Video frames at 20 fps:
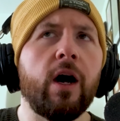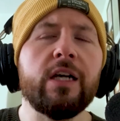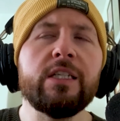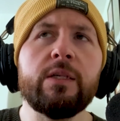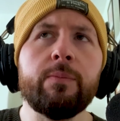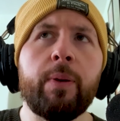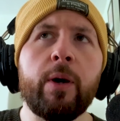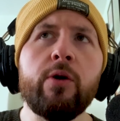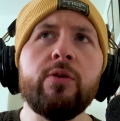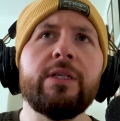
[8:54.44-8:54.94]
I
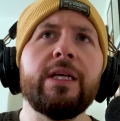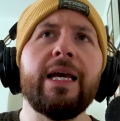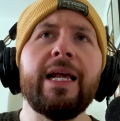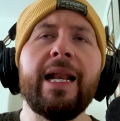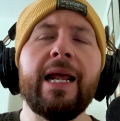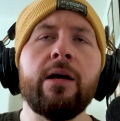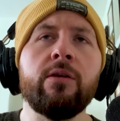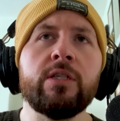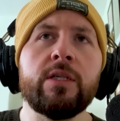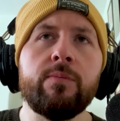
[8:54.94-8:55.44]
suppose it
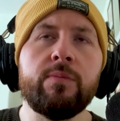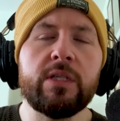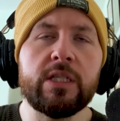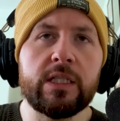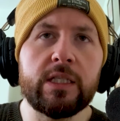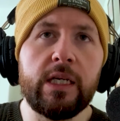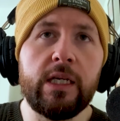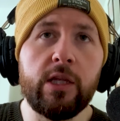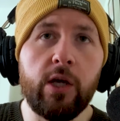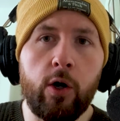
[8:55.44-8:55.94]
allows him to
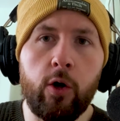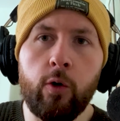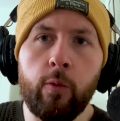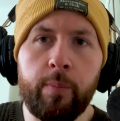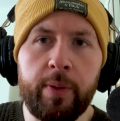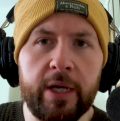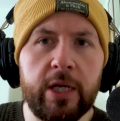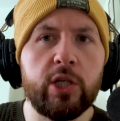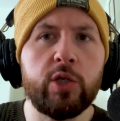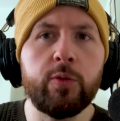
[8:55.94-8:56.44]
see the whole
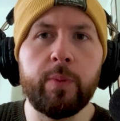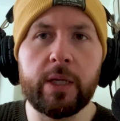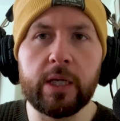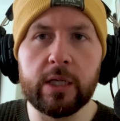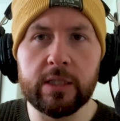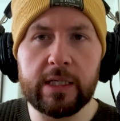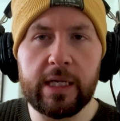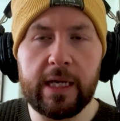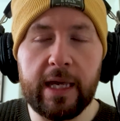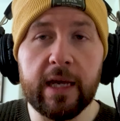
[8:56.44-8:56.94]
pitch
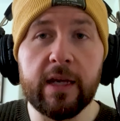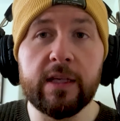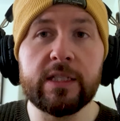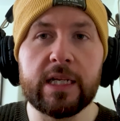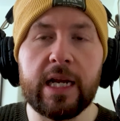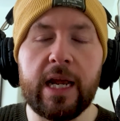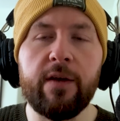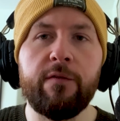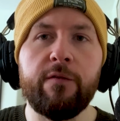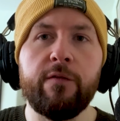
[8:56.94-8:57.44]
because he
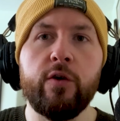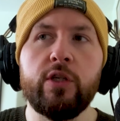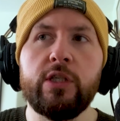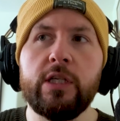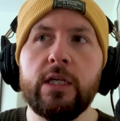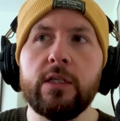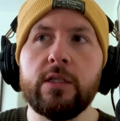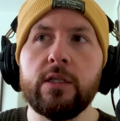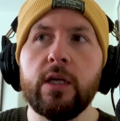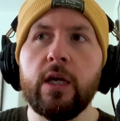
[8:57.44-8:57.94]
is
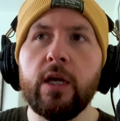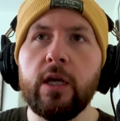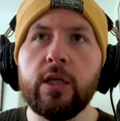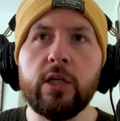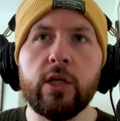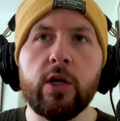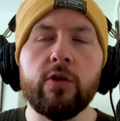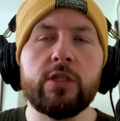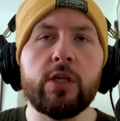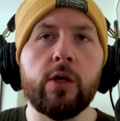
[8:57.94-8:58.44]
left-footed,
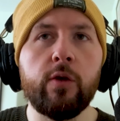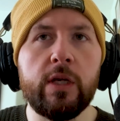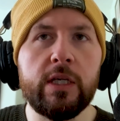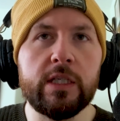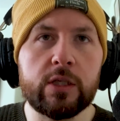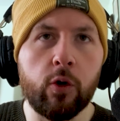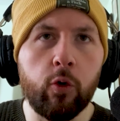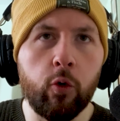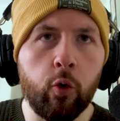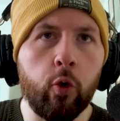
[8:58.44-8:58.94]
so
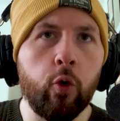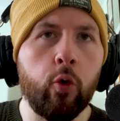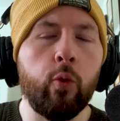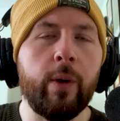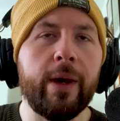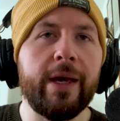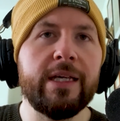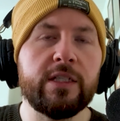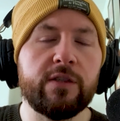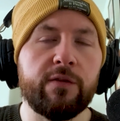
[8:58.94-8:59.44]
he's
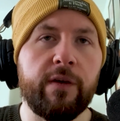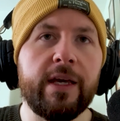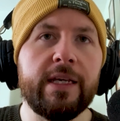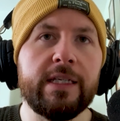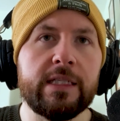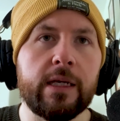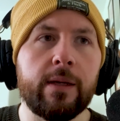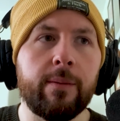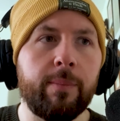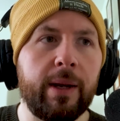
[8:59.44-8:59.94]
always
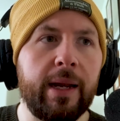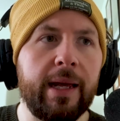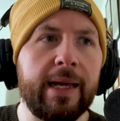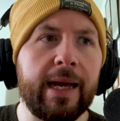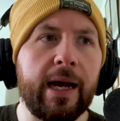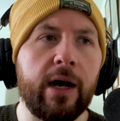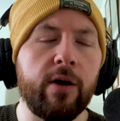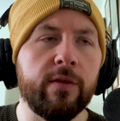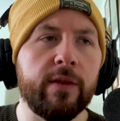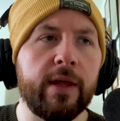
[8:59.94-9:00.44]
facing
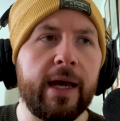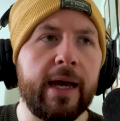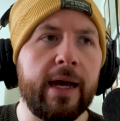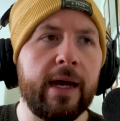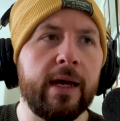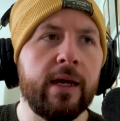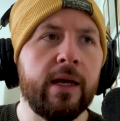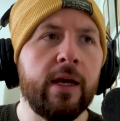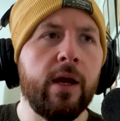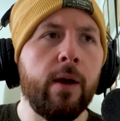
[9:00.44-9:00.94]
play out
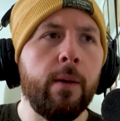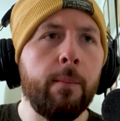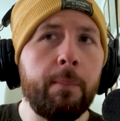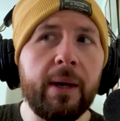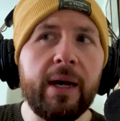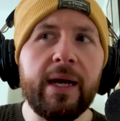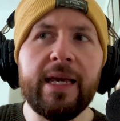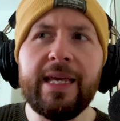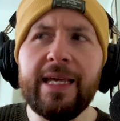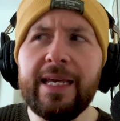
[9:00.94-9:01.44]
there.
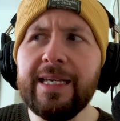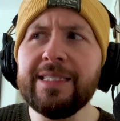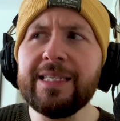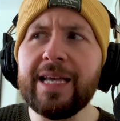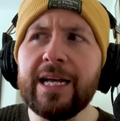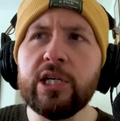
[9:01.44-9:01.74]
But he is